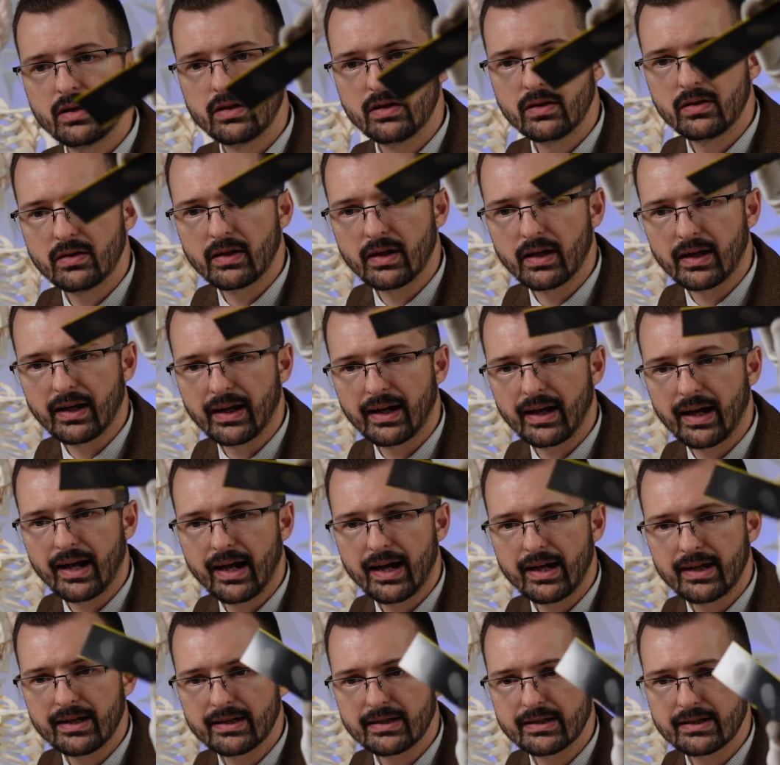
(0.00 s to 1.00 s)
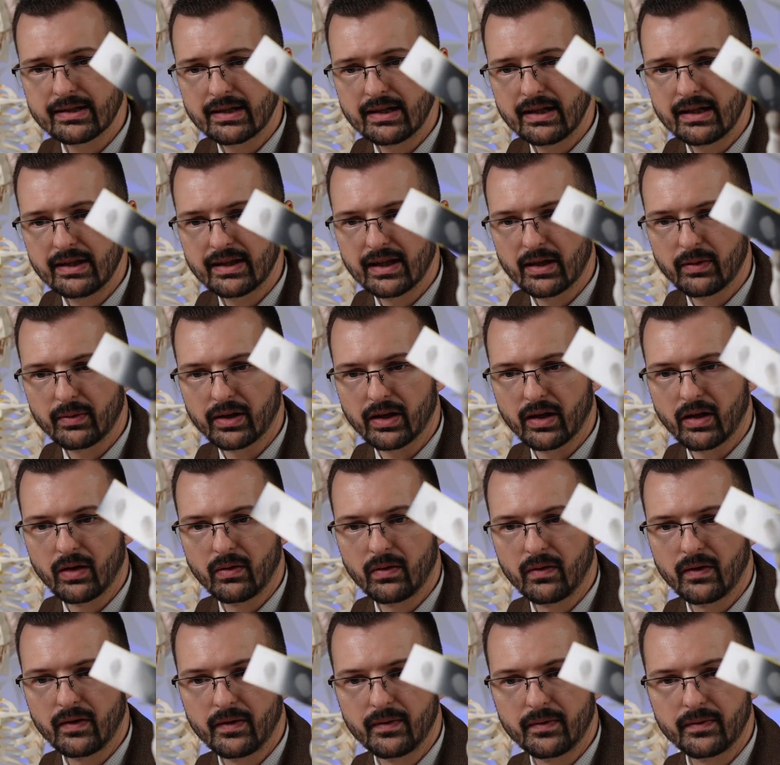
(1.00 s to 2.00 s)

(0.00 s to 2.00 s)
you can kind of see, there we go.